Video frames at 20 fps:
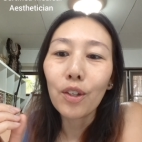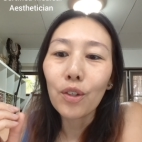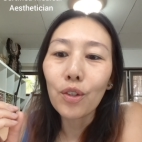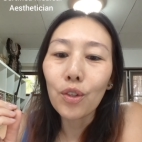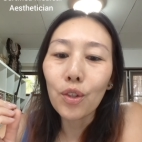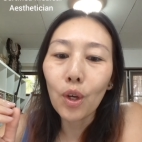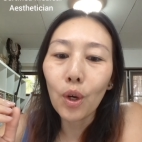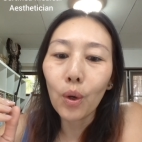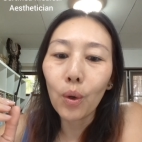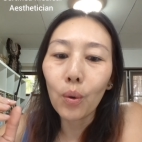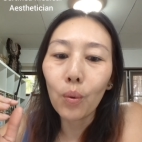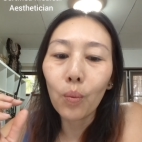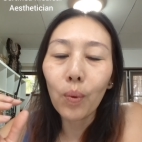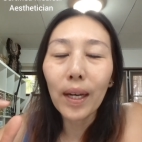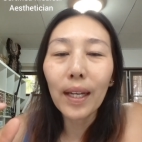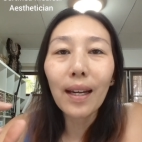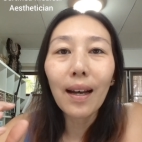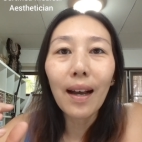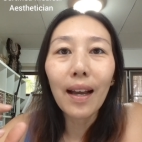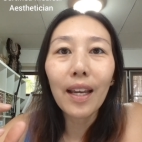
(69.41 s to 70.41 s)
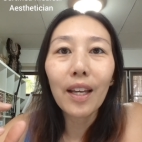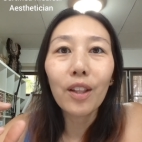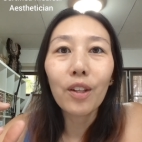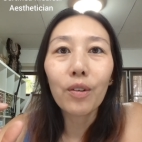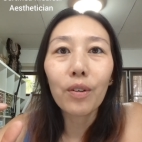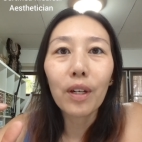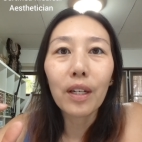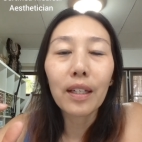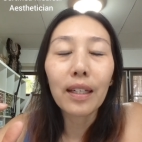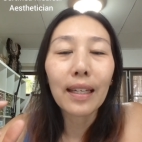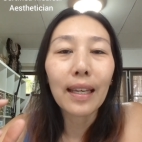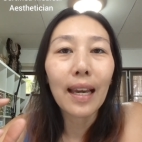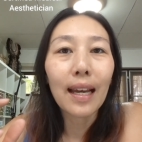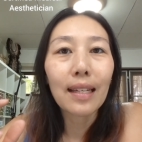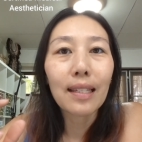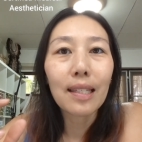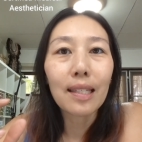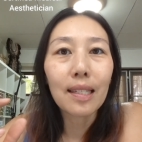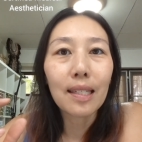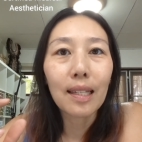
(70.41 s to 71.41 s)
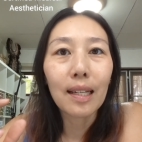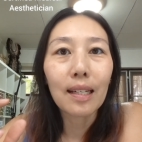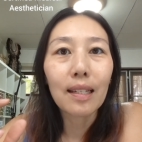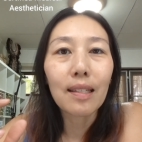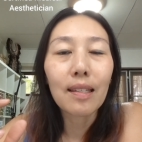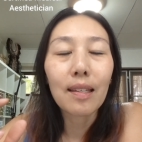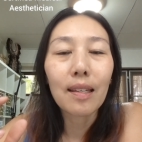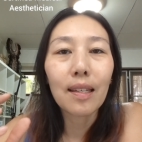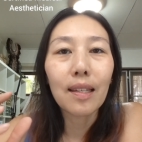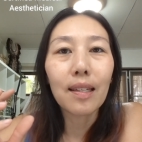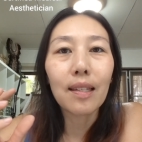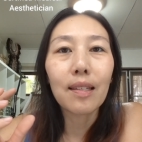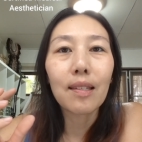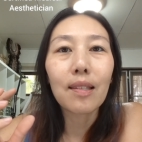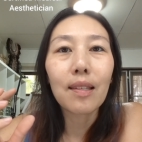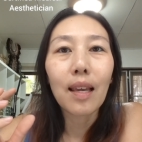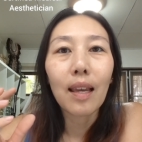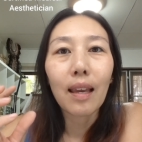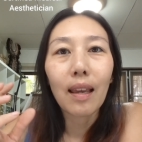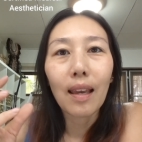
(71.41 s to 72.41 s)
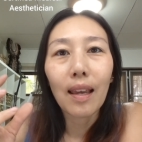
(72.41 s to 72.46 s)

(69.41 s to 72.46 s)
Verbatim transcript: So what hyaluronic acid does is